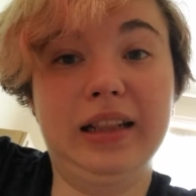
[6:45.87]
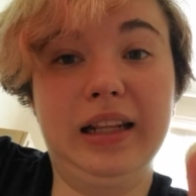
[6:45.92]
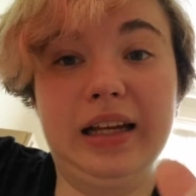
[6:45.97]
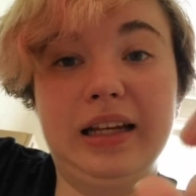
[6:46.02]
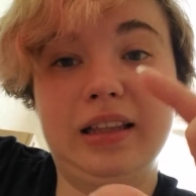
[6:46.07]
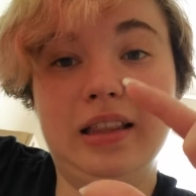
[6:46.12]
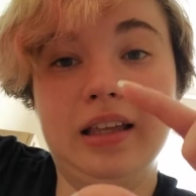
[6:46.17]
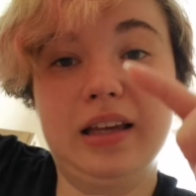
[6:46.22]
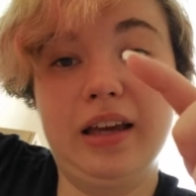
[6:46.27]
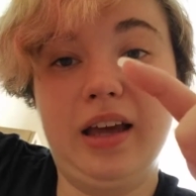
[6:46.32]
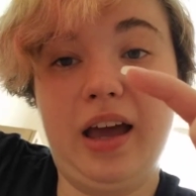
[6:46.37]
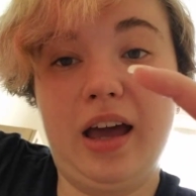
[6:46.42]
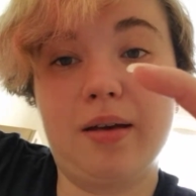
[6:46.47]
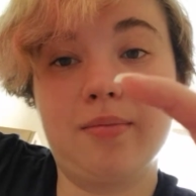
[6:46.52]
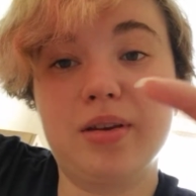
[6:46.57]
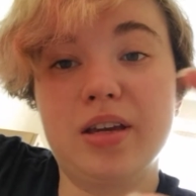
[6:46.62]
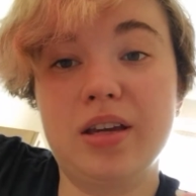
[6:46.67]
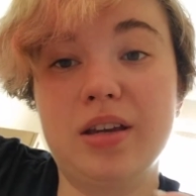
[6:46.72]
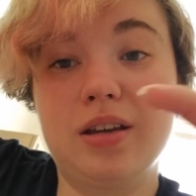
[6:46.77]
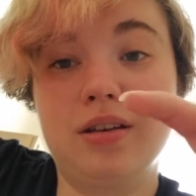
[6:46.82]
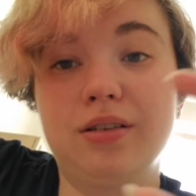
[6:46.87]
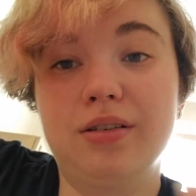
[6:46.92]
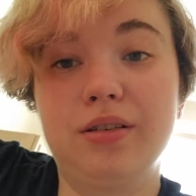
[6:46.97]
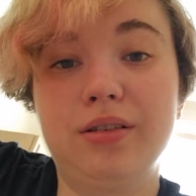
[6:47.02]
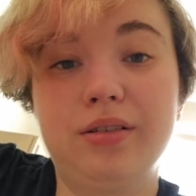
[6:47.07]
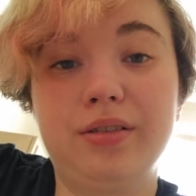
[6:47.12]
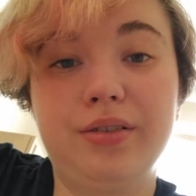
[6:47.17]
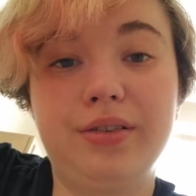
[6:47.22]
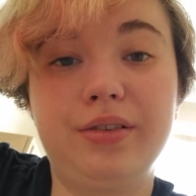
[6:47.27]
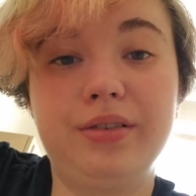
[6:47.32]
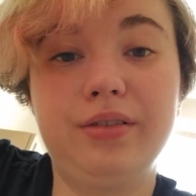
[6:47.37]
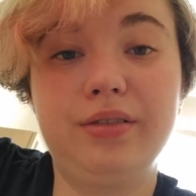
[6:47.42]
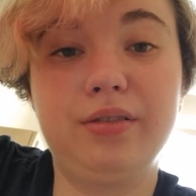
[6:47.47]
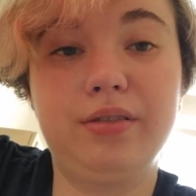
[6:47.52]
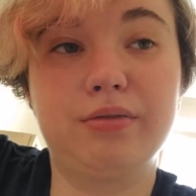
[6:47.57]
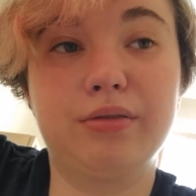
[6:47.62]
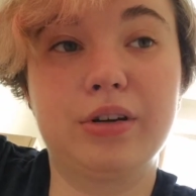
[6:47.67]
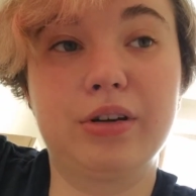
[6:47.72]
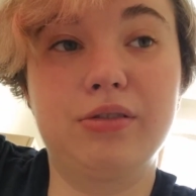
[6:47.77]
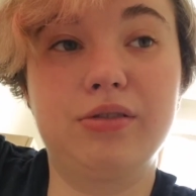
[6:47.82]
like, the Abbey
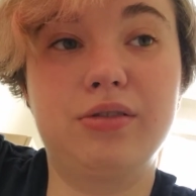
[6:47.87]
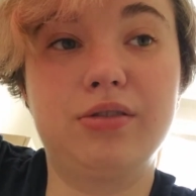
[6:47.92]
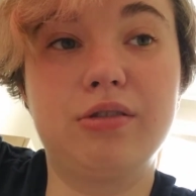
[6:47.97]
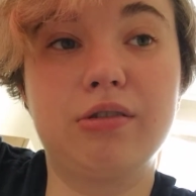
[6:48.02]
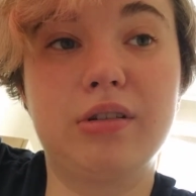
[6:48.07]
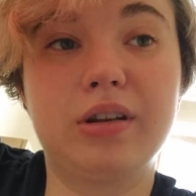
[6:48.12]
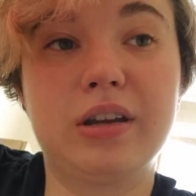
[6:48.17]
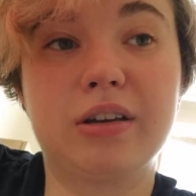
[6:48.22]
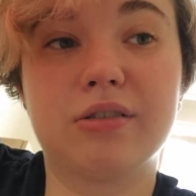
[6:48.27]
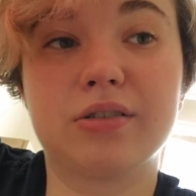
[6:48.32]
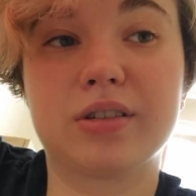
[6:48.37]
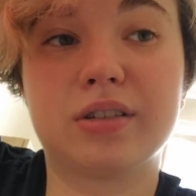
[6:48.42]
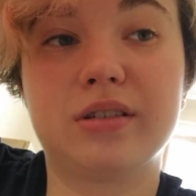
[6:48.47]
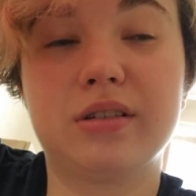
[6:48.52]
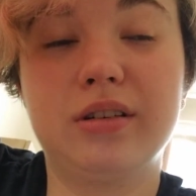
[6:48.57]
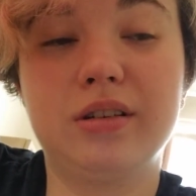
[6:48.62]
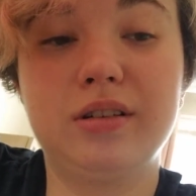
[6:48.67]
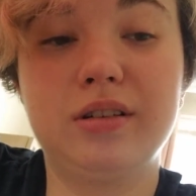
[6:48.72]
Road Studios